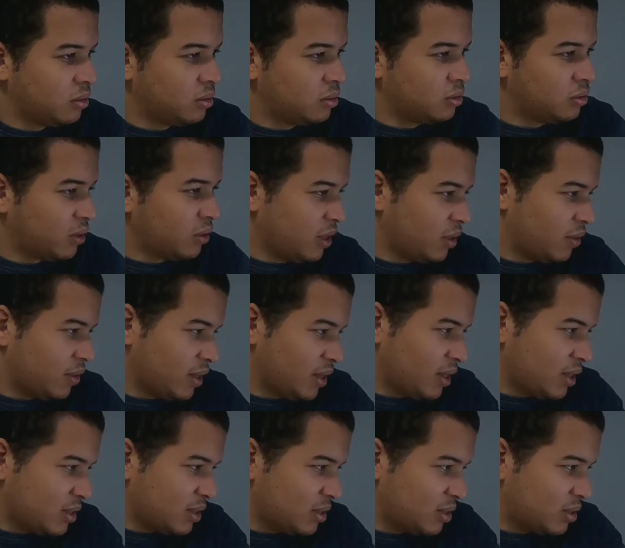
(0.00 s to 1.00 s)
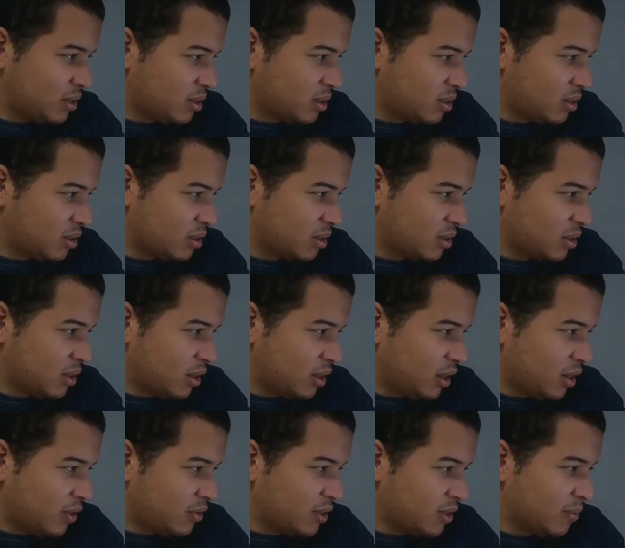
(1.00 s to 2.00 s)
so here it is.
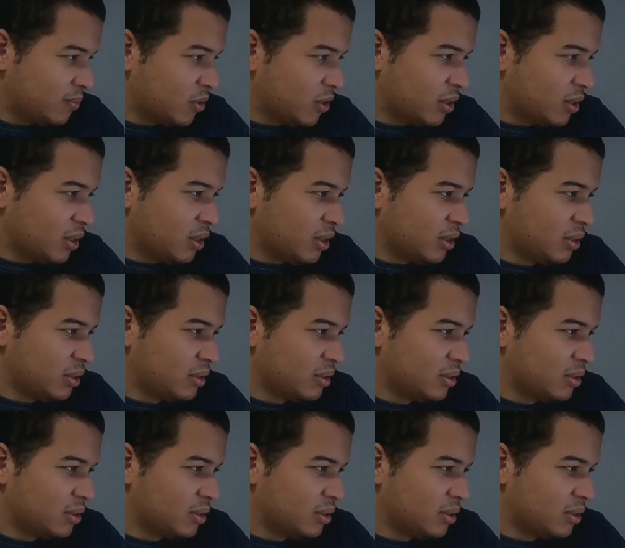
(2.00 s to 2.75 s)
Here's the model.